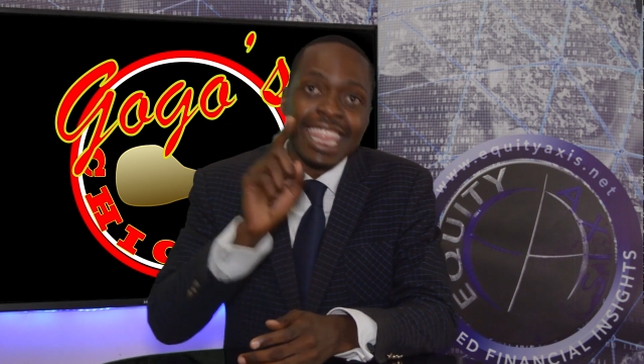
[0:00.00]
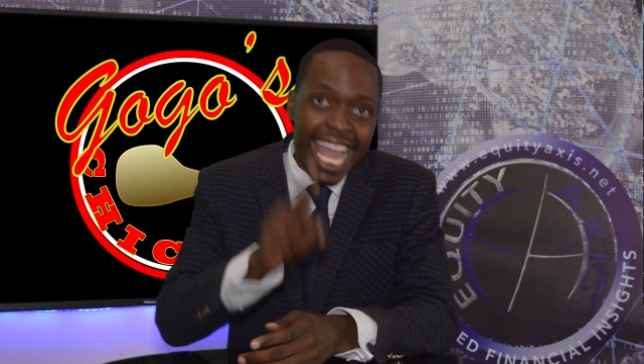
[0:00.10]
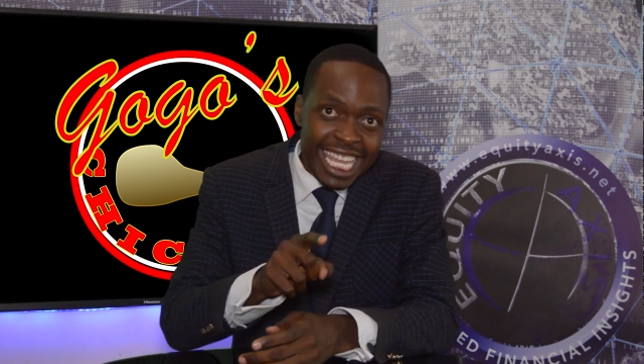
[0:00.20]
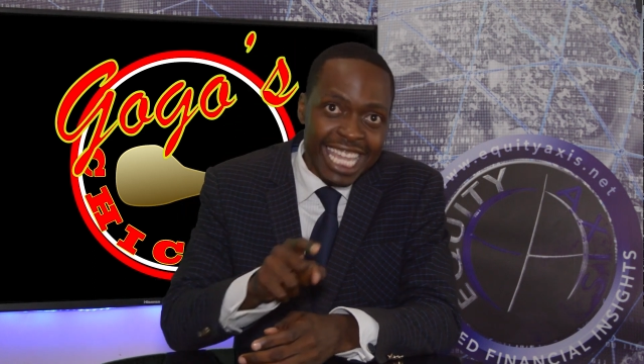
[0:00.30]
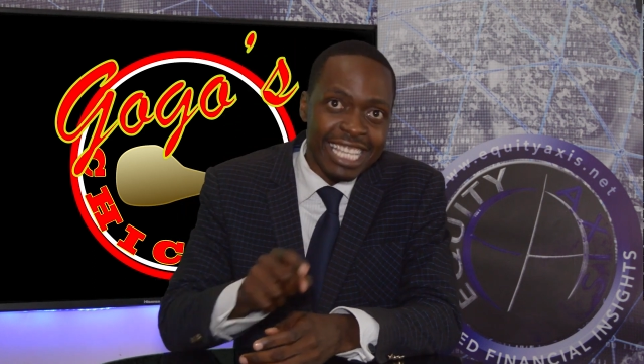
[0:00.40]

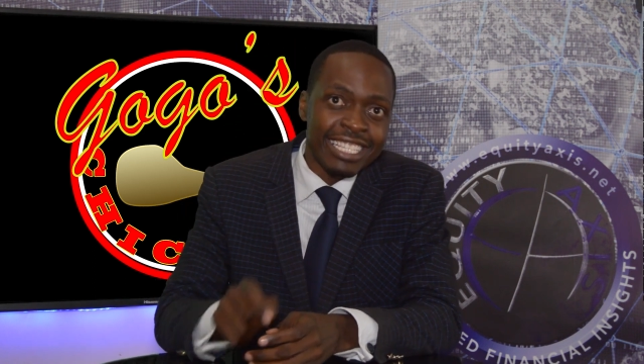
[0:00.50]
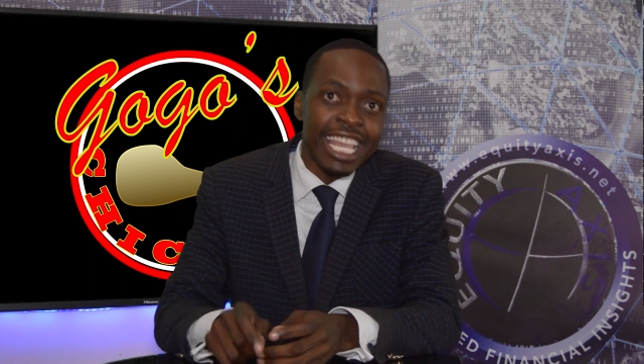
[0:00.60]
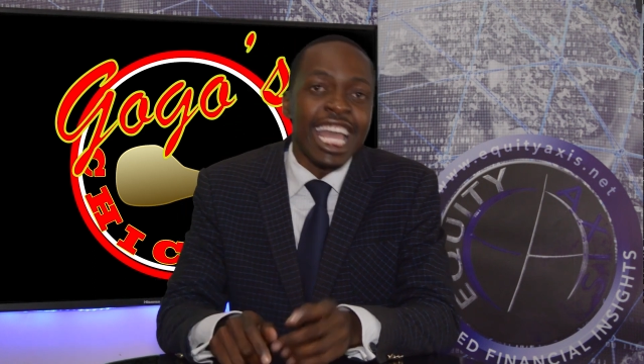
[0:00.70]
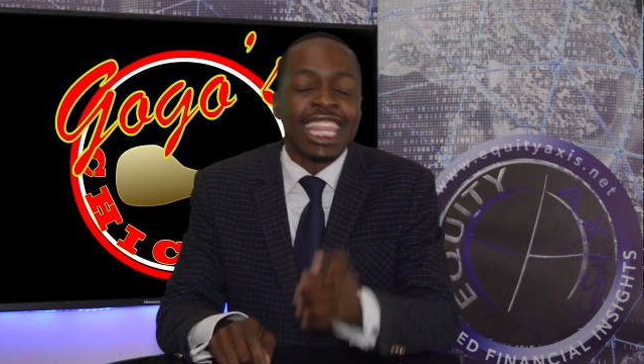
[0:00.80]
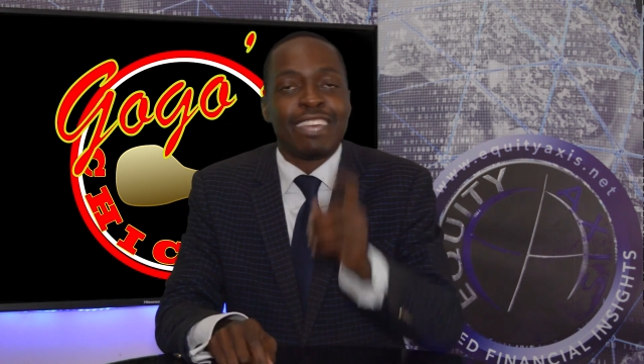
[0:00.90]
That
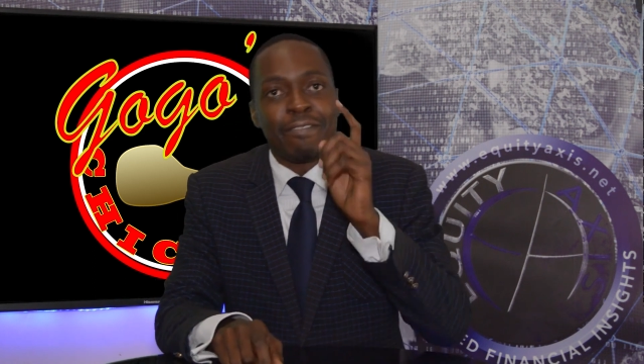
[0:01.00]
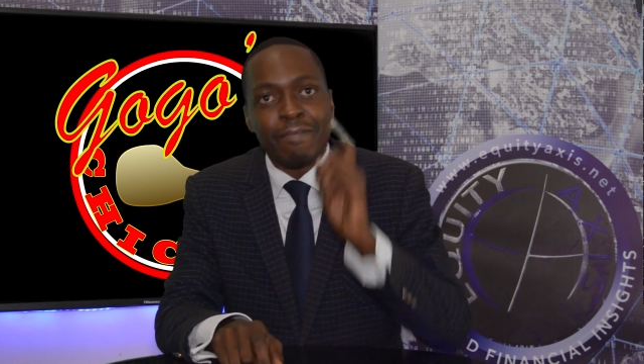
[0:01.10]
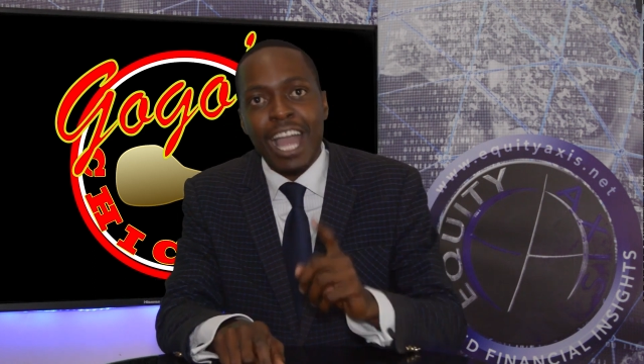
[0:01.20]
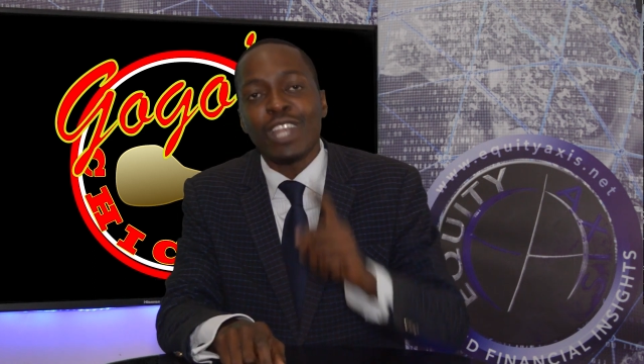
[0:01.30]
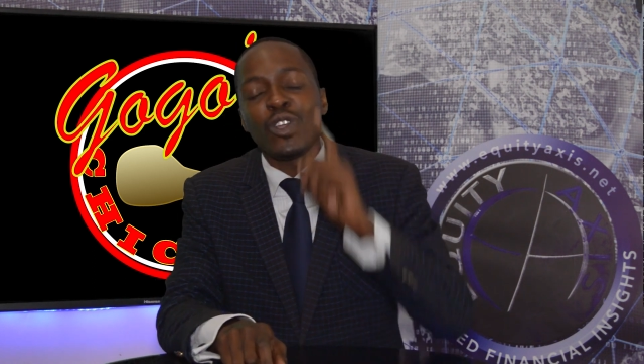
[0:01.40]
is the
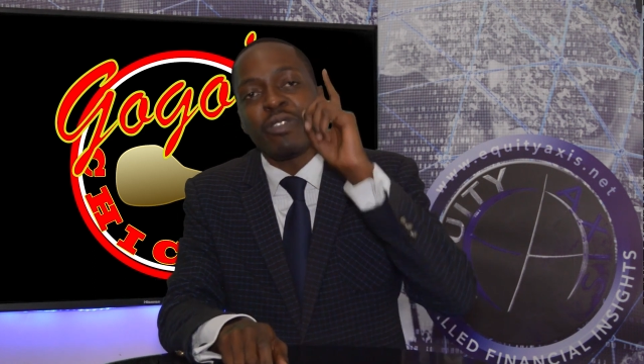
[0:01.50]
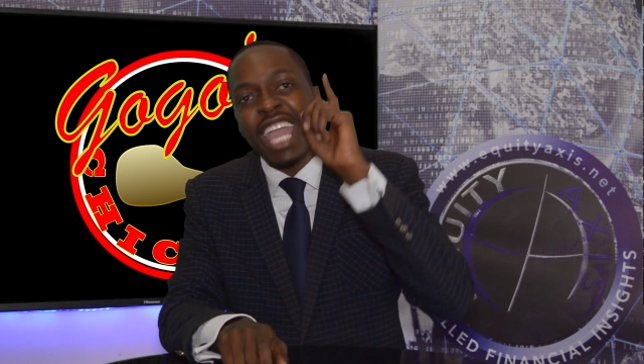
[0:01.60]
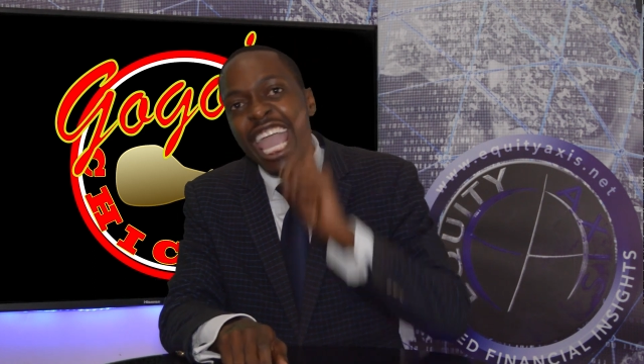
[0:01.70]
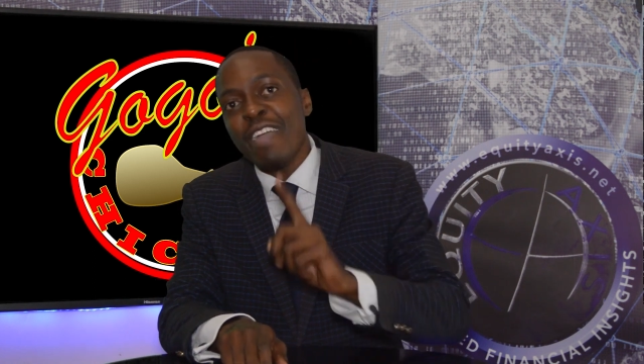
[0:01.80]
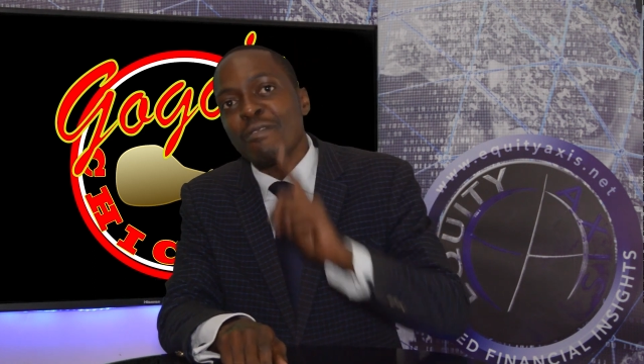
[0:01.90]
value of
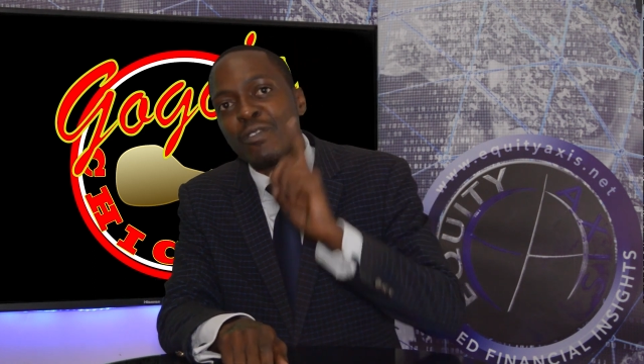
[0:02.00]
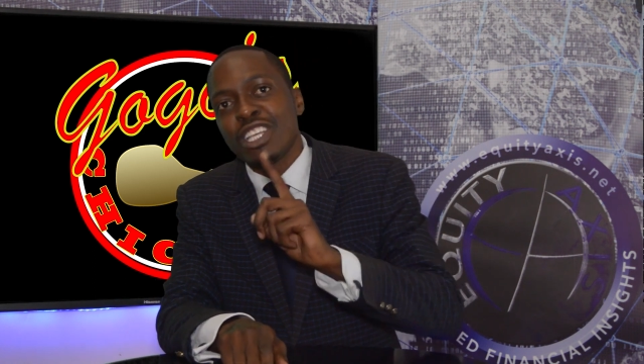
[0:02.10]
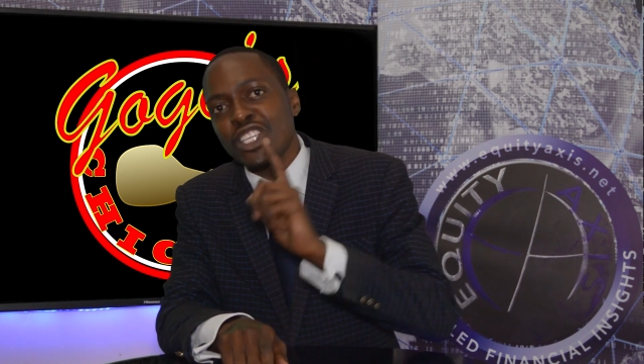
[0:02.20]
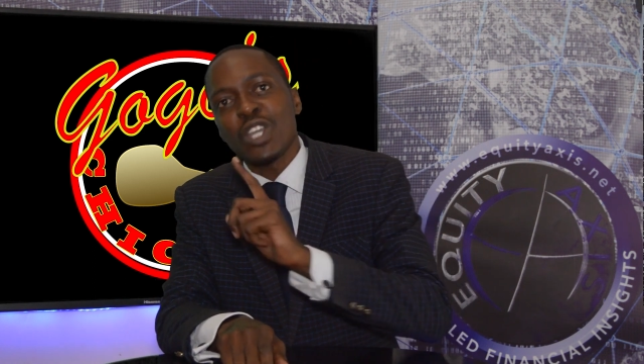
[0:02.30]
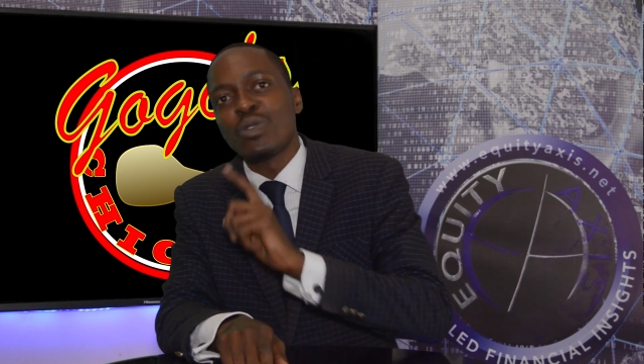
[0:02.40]

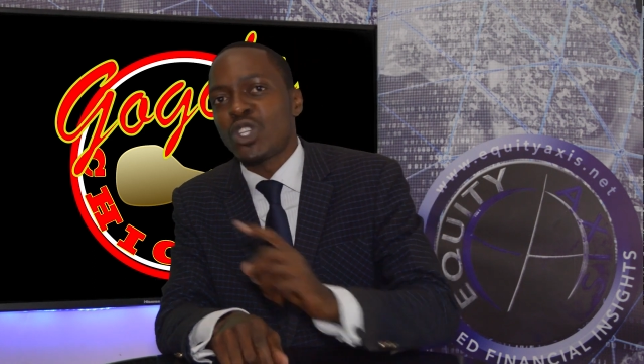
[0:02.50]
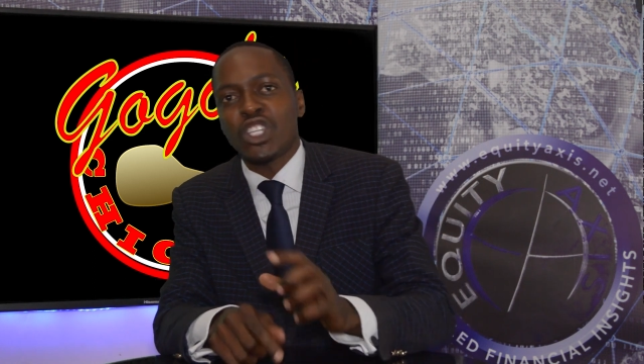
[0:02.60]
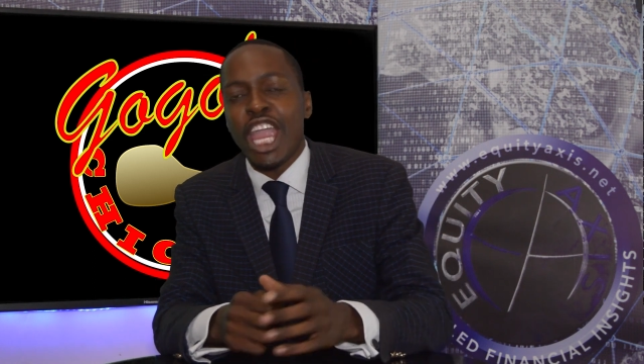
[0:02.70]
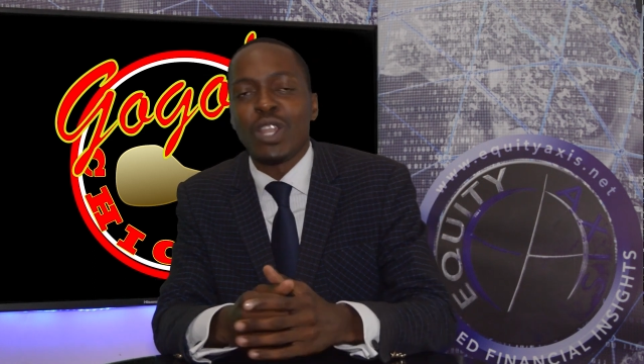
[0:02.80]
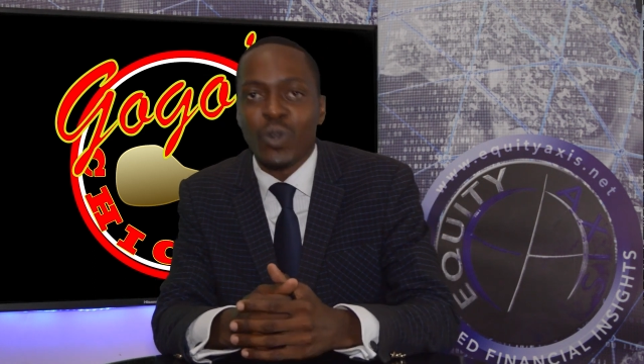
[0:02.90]
every single
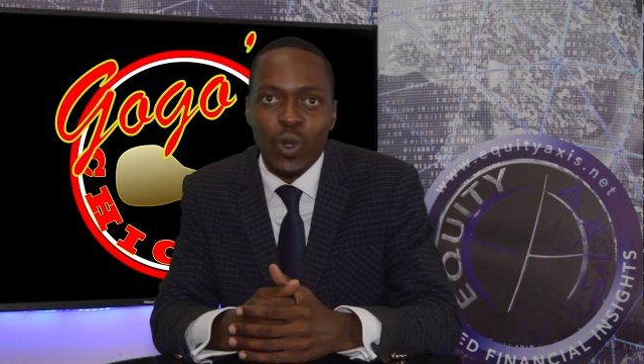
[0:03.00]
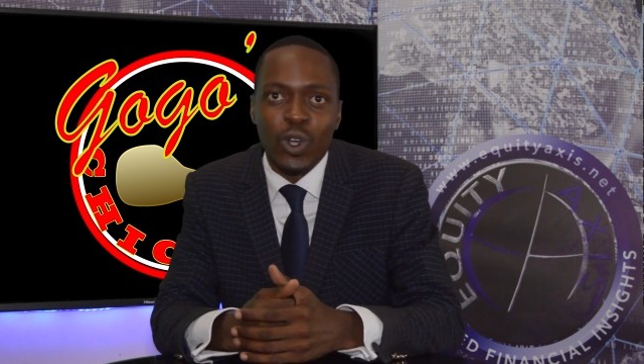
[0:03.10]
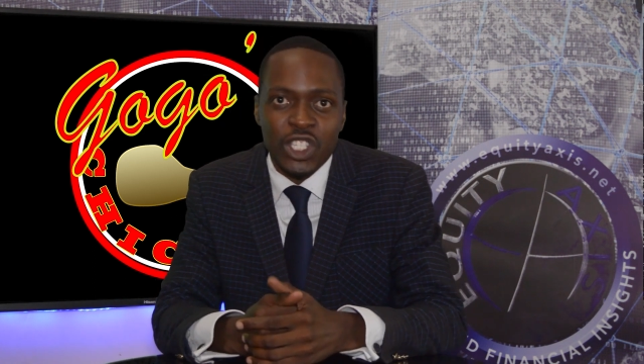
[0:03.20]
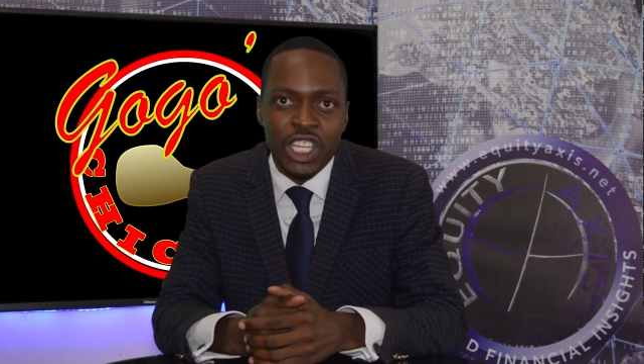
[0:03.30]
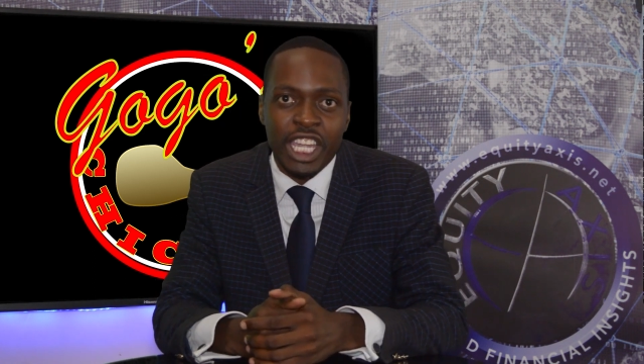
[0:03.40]
share in
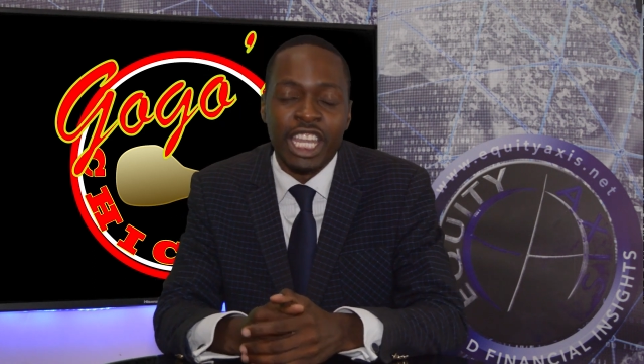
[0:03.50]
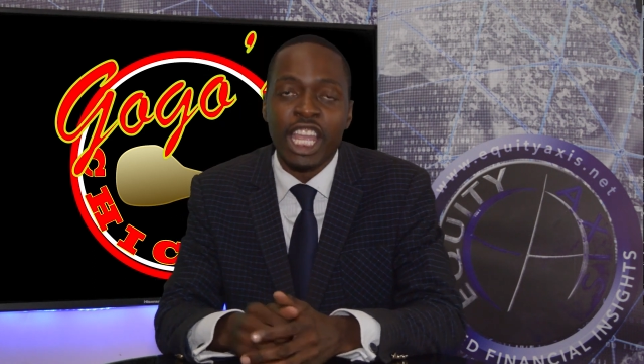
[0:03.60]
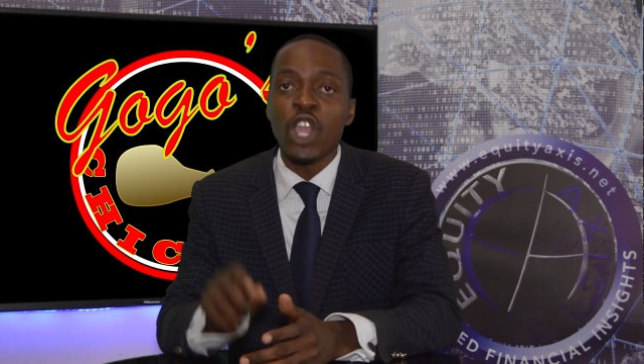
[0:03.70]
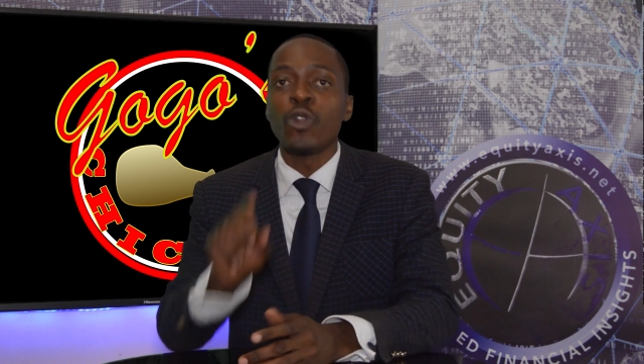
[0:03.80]
Gogo's Chicken.